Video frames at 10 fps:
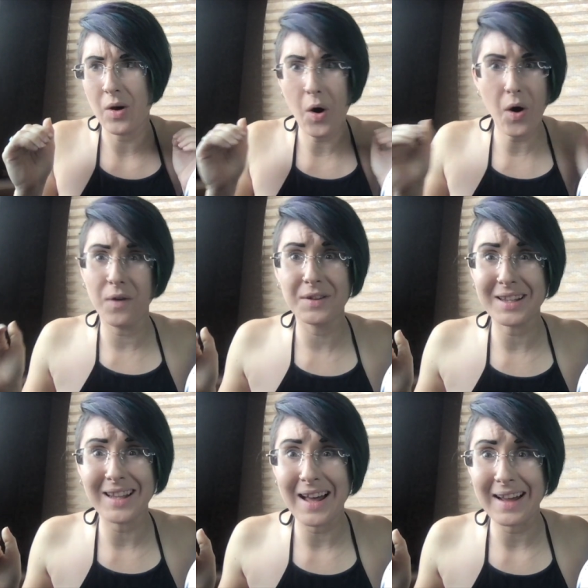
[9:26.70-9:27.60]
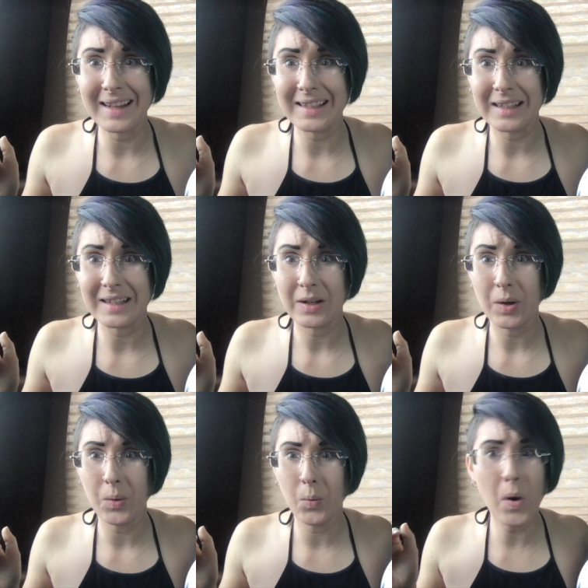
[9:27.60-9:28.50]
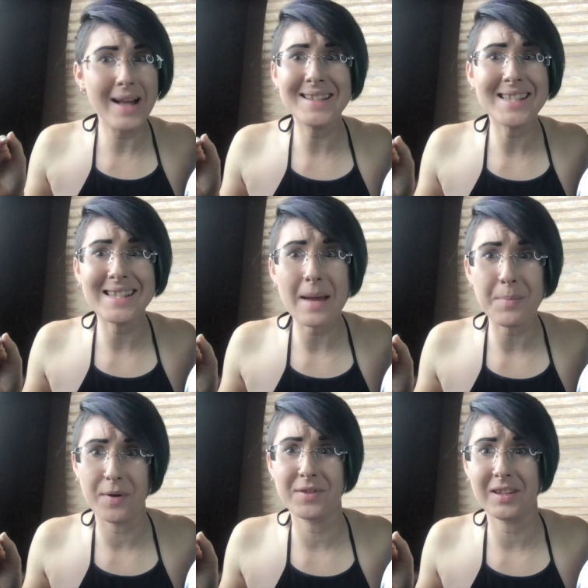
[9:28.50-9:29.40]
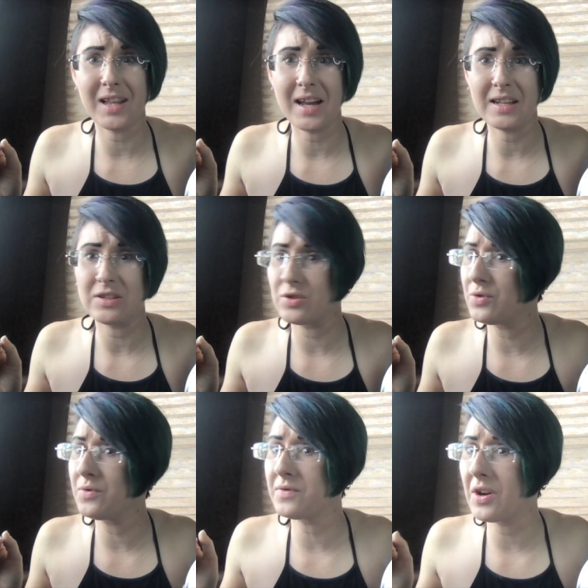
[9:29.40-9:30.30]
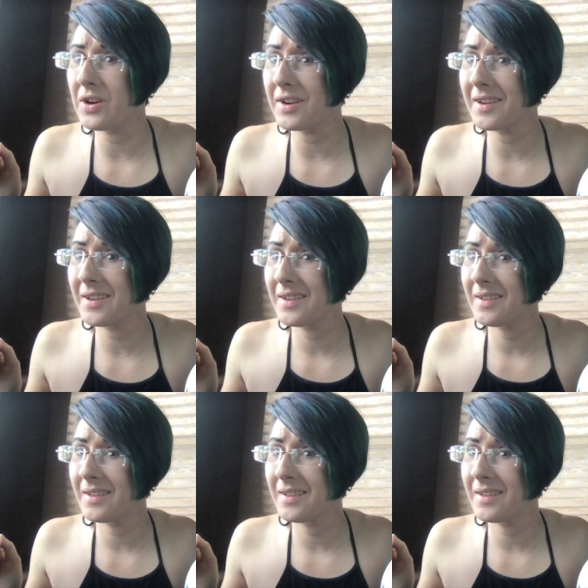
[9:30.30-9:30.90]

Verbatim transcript: over the line, one step over the line too far.